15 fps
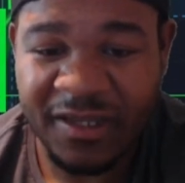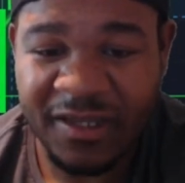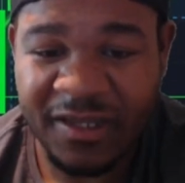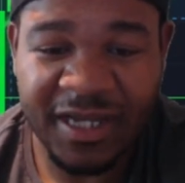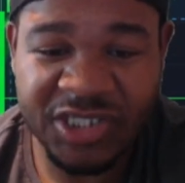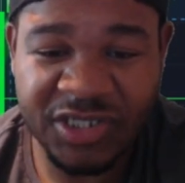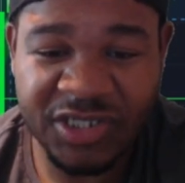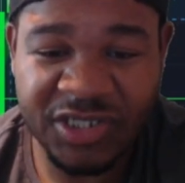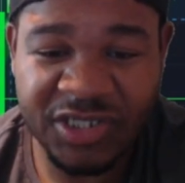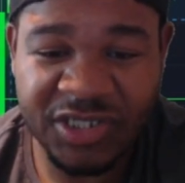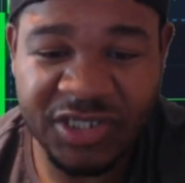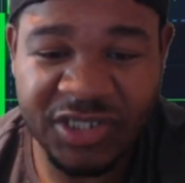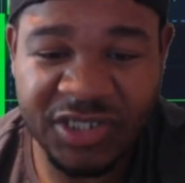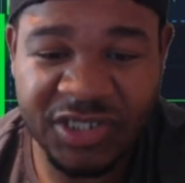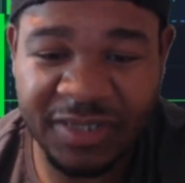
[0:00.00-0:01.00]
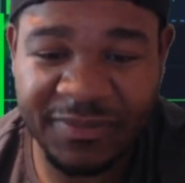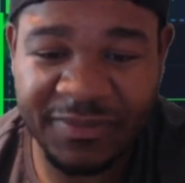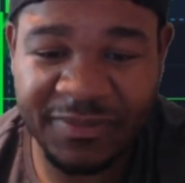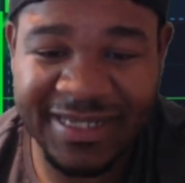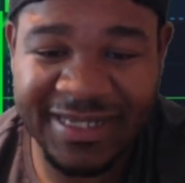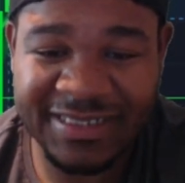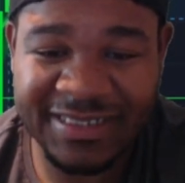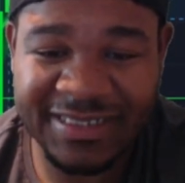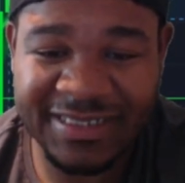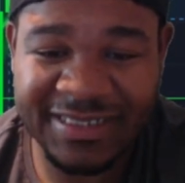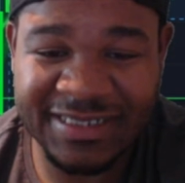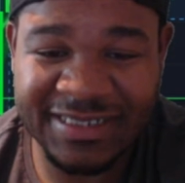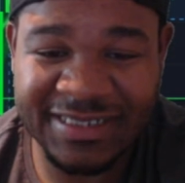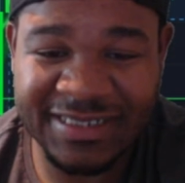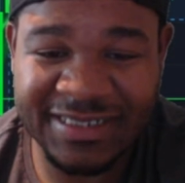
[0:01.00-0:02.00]
I should have pushed it up as it
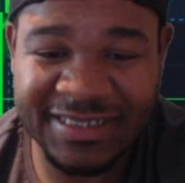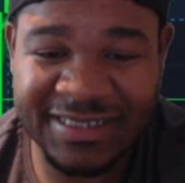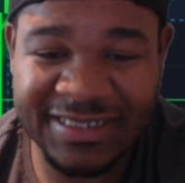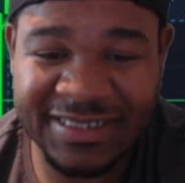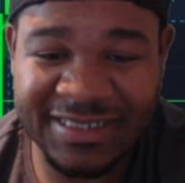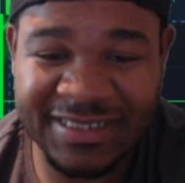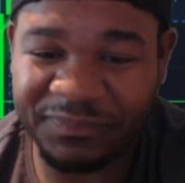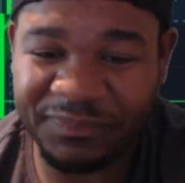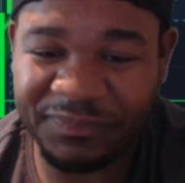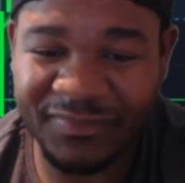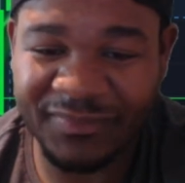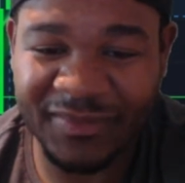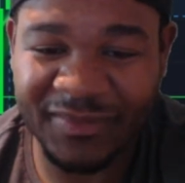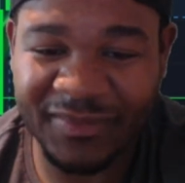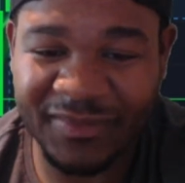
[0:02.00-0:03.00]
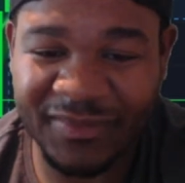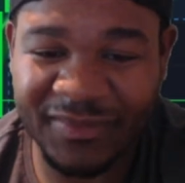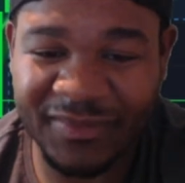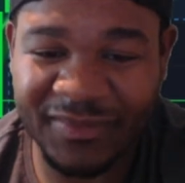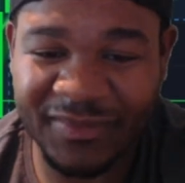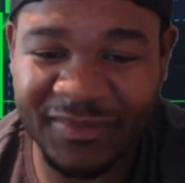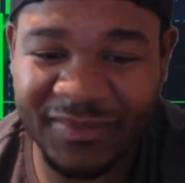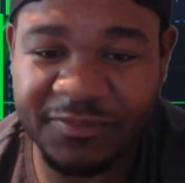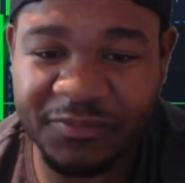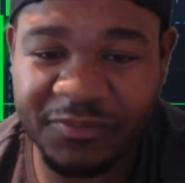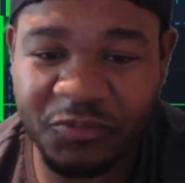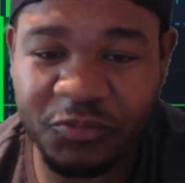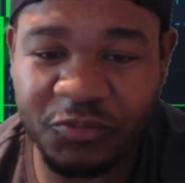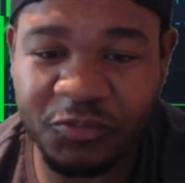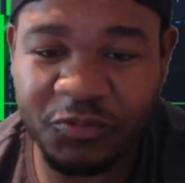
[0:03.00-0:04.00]
moved up, but I think
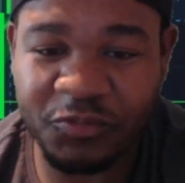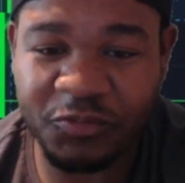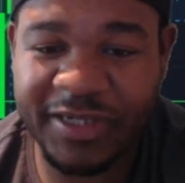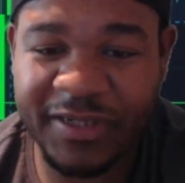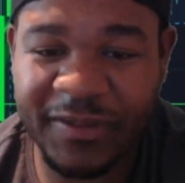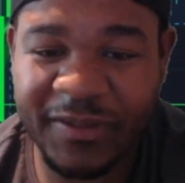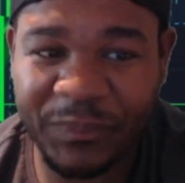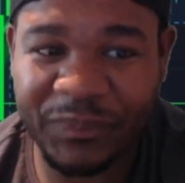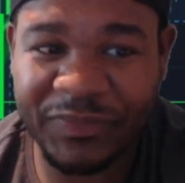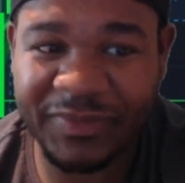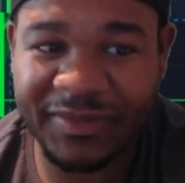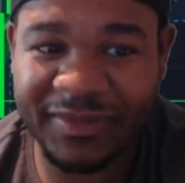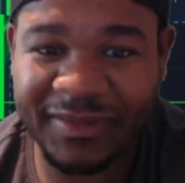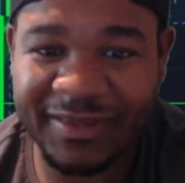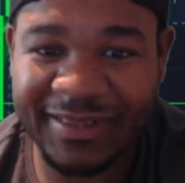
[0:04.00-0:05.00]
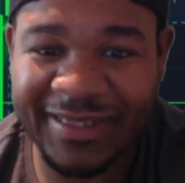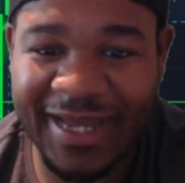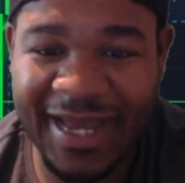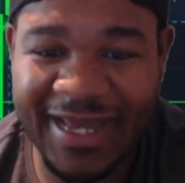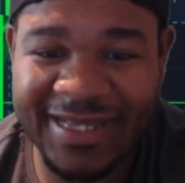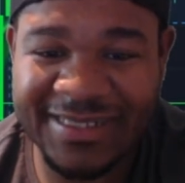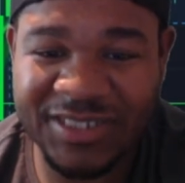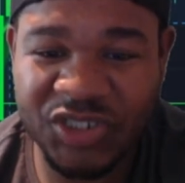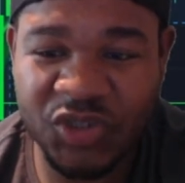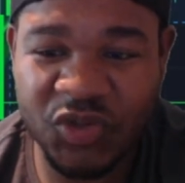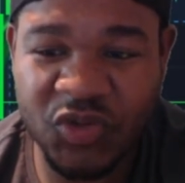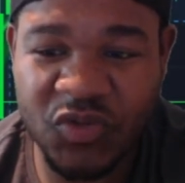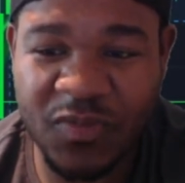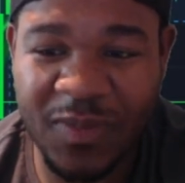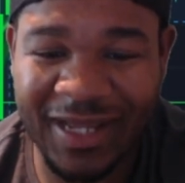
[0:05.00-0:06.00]
work got
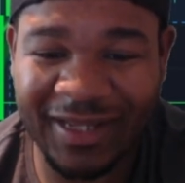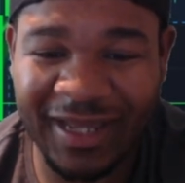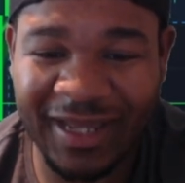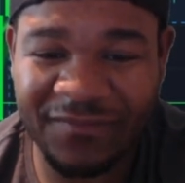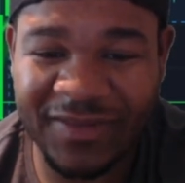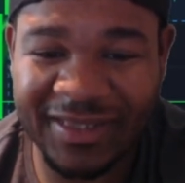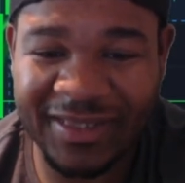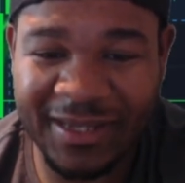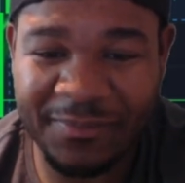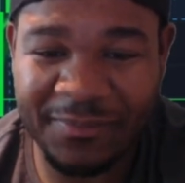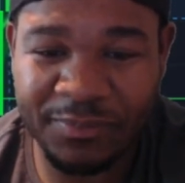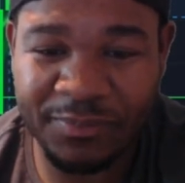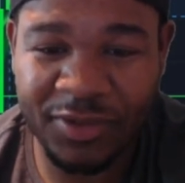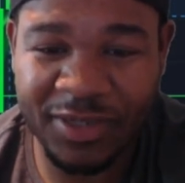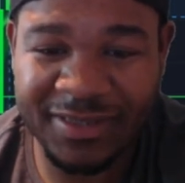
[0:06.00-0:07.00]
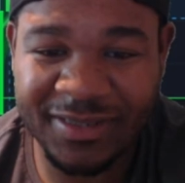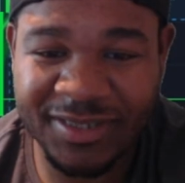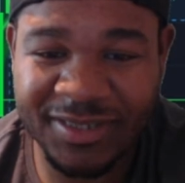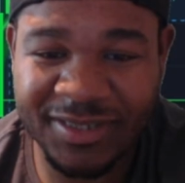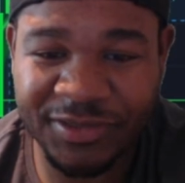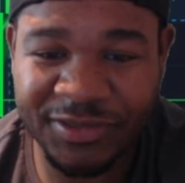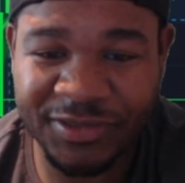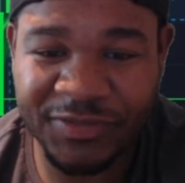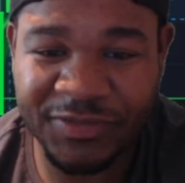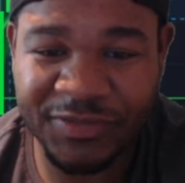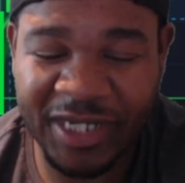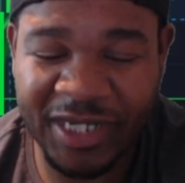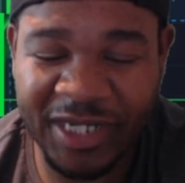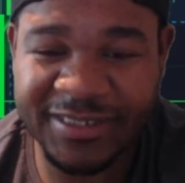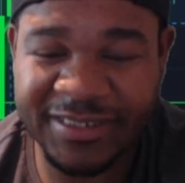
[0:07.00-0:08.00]
into my life at that point. So
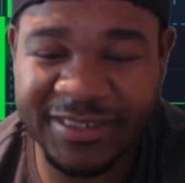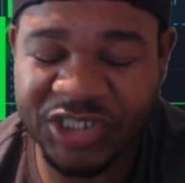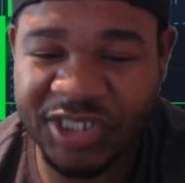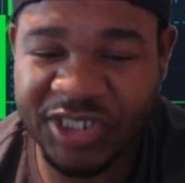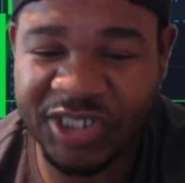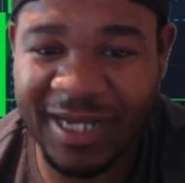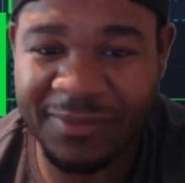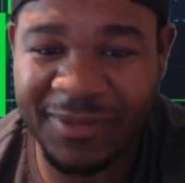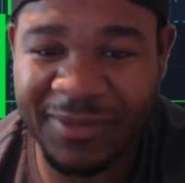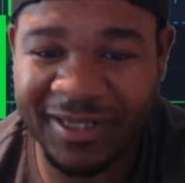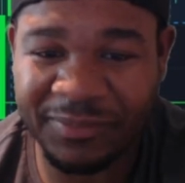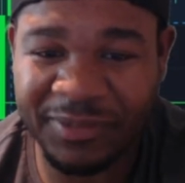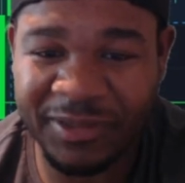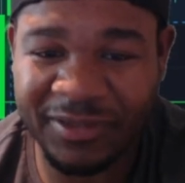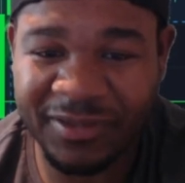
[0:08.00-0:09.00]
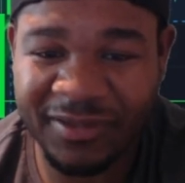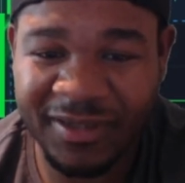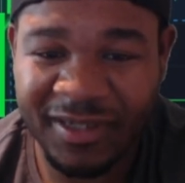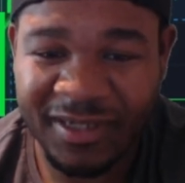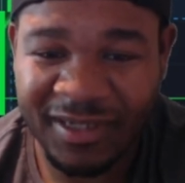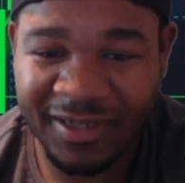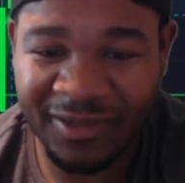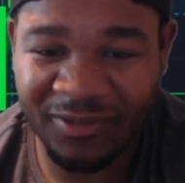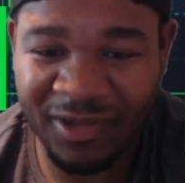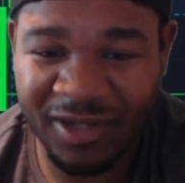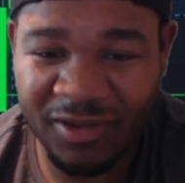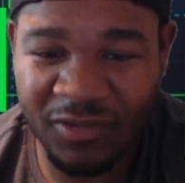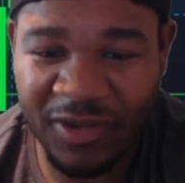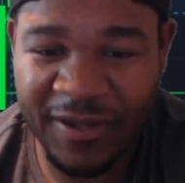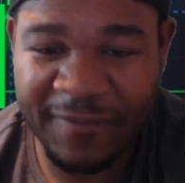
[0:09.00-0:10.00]
I usually shut down my computer and
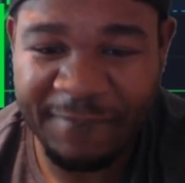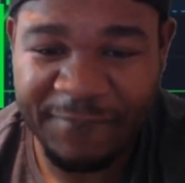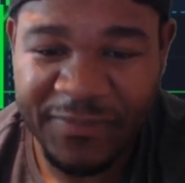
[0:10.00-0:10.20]
walk away.